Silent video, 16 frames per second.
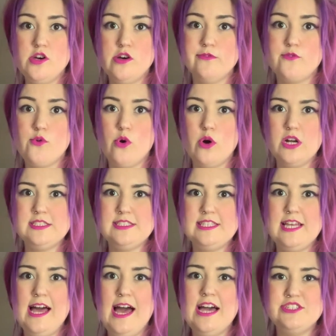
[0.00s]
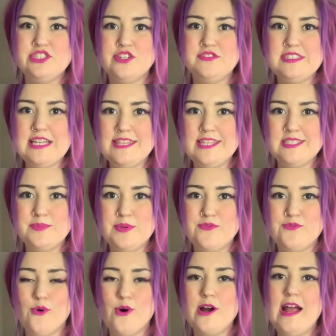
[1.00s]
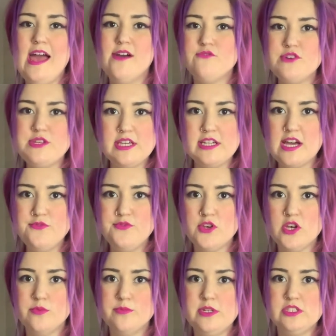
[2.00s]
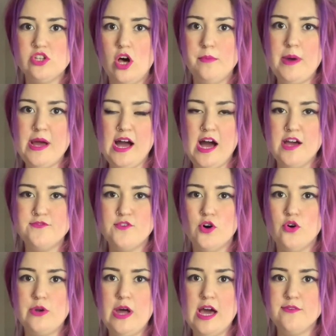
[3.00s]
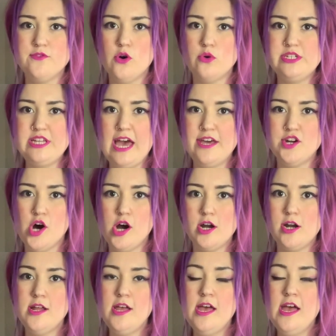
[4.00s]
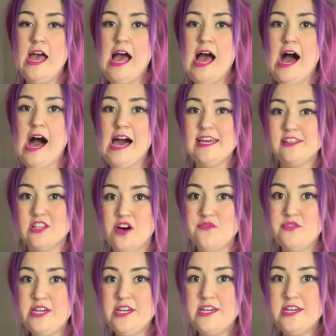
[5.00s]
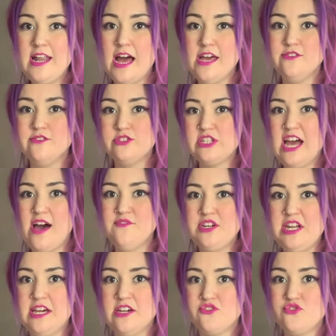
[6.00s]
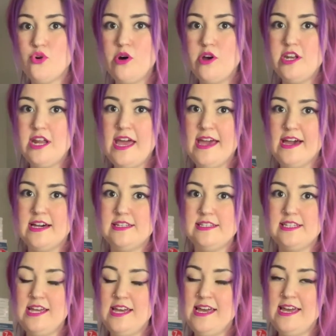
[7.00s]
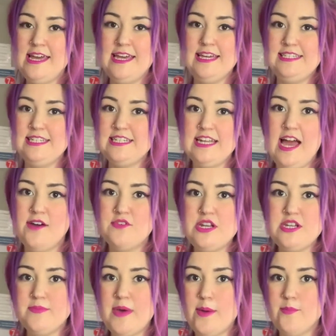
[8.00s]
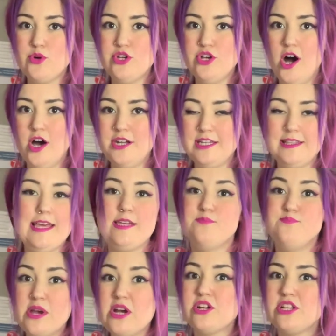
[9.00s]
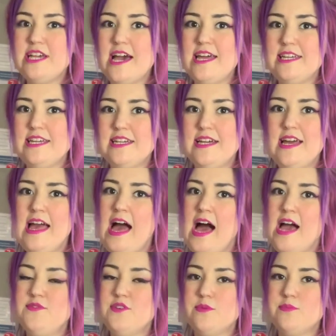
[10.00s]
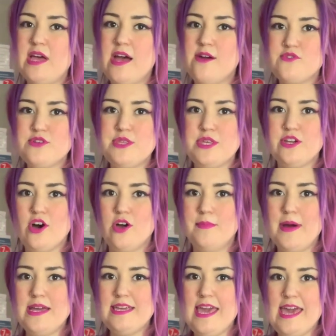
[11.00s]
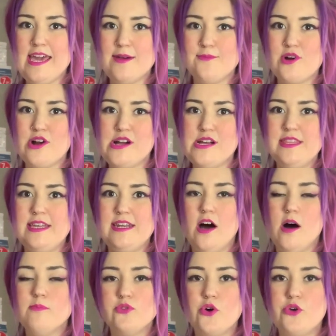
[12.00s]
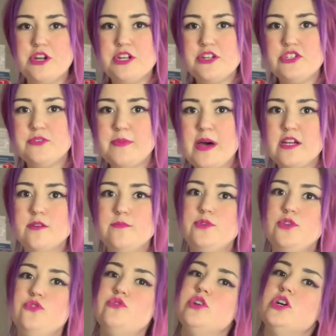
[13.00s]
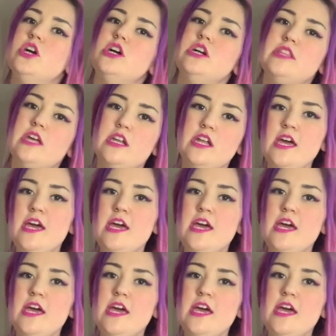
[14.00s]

of course, I should have said this before, everything I film is on my iPhone 10R. I love it. I used to have an Android and it didn't have any memory on it, like barely any. I filmed everything on my camera and then uploaded it to my computer, and then